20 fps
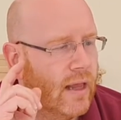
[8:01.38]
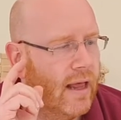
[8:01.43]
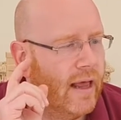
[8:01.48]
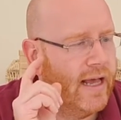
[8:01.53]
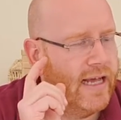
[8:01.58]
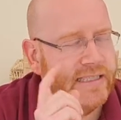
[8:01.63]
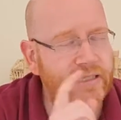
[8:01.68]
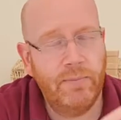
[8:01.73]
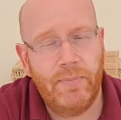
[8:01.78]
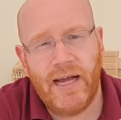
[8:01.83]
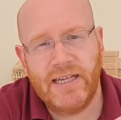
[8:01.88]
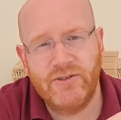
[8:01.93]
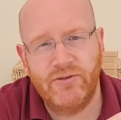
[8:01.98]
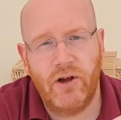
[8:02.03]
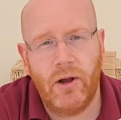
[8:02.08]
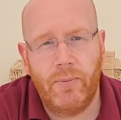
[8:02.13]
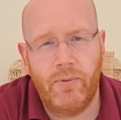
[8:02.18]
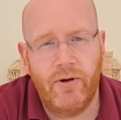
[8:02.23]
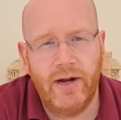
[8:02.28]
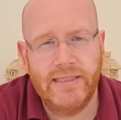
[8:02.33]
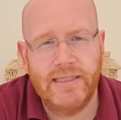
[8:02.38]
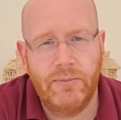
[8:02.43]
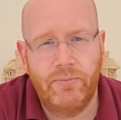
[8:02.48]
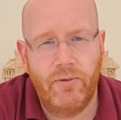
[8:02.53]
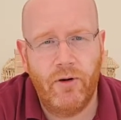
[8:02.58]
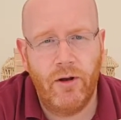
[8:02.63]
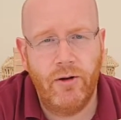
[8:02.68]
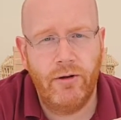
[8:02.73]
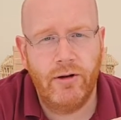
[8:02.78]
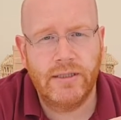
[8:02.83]
It's a battery operated
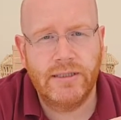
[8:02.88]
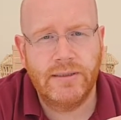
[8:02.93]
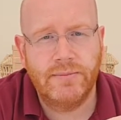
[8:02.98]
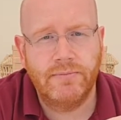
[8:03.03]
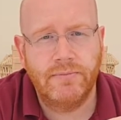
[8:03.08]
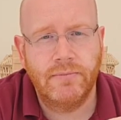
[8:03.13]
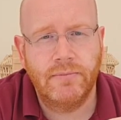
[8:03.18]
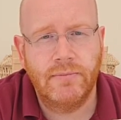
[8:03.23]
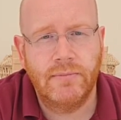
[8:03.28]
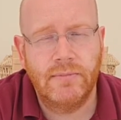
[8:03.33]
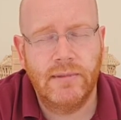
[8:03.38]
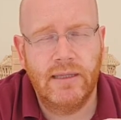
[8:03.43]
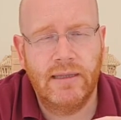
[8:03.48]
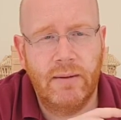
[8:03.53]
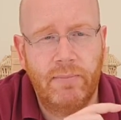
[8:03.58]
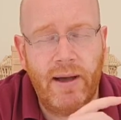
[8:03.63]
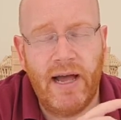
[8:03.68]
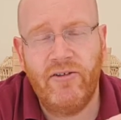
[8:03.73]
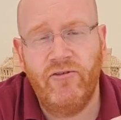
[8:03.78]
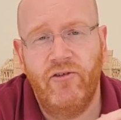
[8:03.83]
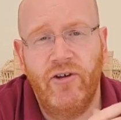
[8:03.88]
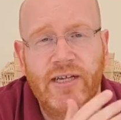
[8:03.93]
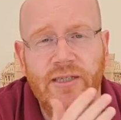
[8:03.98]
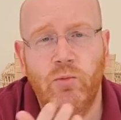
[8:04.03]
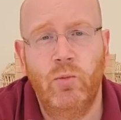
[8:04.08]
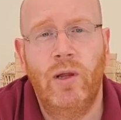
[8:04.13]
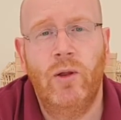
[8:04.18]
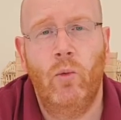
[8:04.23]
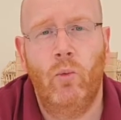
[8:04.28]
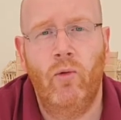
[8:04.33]
product. The
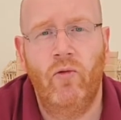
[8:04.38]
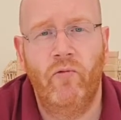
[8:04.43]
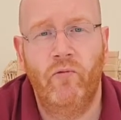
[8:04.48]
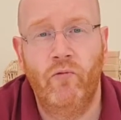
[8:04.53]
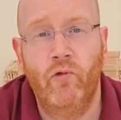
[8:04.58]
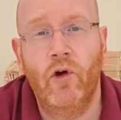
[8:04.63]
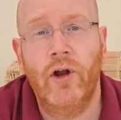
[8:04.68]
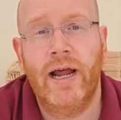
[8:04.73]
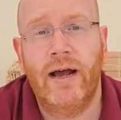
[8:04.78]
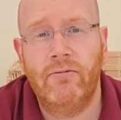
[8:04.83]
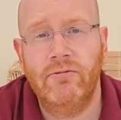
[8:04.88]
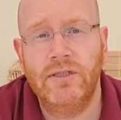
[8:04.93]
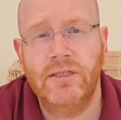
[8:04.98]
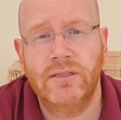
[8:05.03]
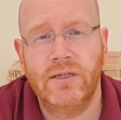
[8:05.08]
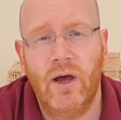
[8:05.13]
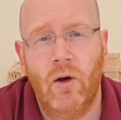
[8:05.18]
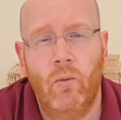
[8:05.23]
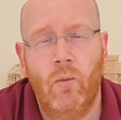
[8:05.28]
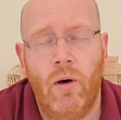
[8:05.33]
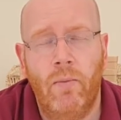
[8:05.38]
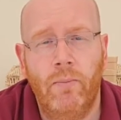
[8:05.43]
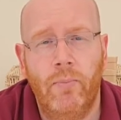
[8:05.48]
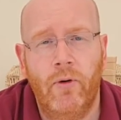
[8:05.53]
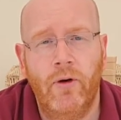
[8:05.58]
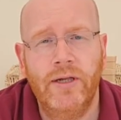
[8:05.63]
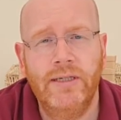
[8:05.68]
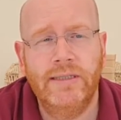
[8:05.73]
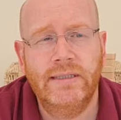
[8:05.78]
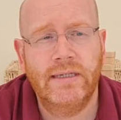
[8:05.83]
batteries will run out at one
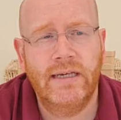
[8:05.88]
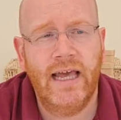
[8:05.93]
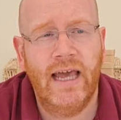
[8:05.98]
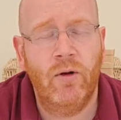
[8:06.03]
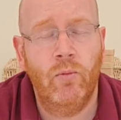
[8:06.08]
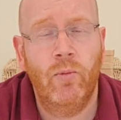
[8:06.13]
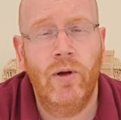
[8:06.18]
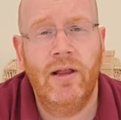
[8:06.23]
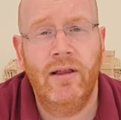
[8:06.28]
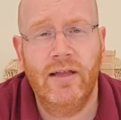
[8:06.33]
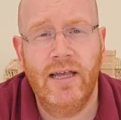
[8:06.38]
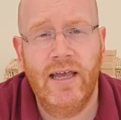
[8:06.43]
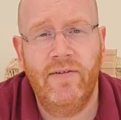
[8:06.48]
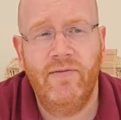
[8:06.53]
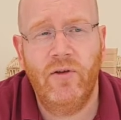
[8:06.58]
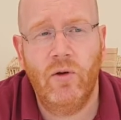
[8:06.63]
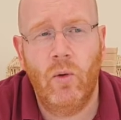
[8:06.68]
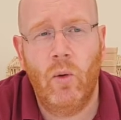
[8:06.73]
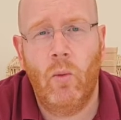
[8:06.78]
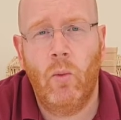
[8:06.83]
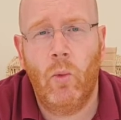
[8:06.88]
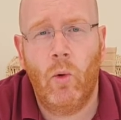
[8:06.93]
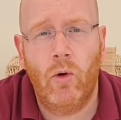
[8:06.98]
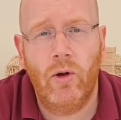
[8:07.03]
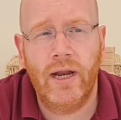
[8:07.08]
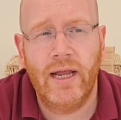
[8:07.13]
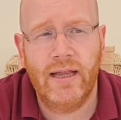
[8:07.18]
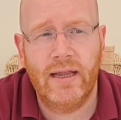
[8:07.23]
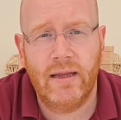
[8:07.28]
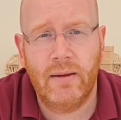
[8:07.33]
point. It will give you a
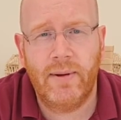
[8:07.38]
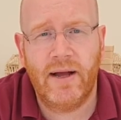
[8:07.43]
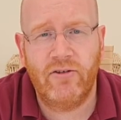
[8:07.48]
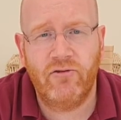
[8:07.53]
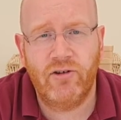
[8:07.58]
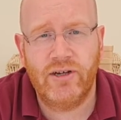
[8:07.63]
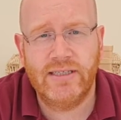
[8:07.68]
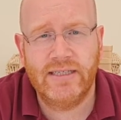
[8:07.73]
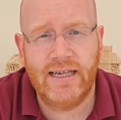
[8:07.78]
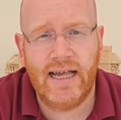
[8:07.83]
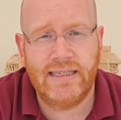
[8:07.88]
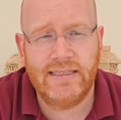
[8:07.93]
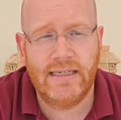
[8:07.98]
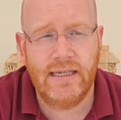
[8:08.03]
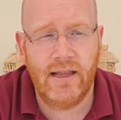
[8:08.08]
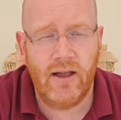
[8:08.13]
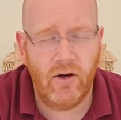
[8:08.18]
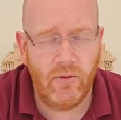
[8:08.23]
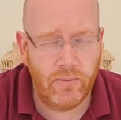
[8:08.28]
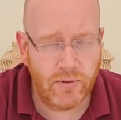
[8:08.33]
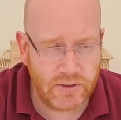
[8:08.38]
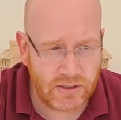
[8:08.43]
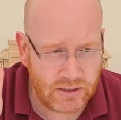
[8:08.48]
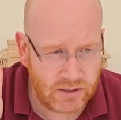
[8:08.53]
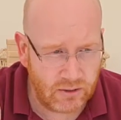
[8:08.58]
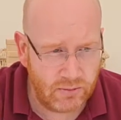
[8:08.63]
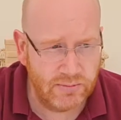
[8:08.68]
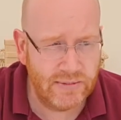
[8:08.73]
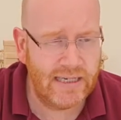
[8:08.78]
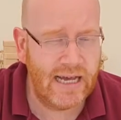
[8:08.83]
warning that the batteries are getting low, but
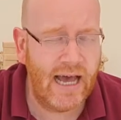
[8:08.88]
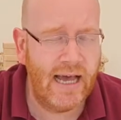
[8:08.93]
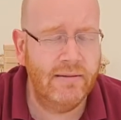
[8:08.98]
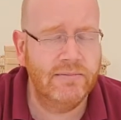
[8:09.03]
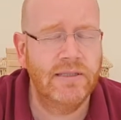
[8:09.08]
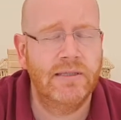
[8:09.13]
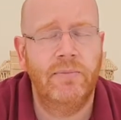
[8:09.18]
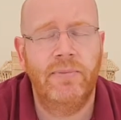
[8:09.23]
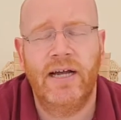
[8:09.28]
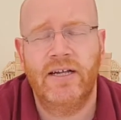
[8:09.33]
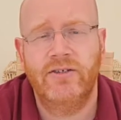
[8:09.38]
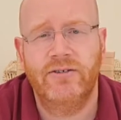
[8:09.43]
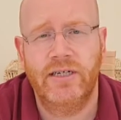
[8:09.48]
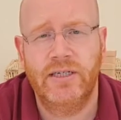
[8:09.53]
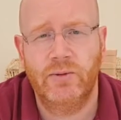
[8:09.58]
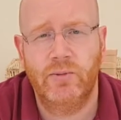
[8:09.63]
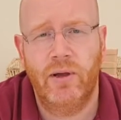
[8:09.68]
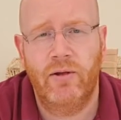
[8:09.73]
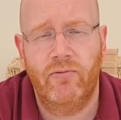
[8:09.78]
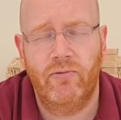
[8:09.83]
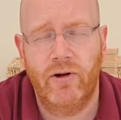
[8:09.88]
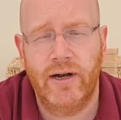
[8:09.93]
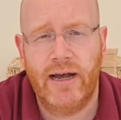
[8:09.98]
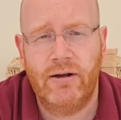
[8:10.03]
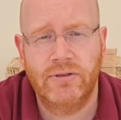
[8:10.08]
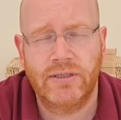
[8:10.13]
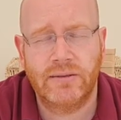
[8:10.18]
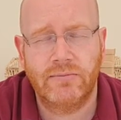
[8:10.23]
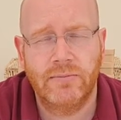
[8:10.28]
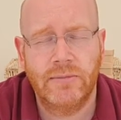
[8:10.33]
sometimes the batteries will run
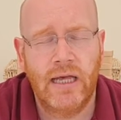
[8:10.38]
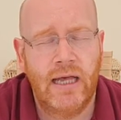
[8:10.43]
out.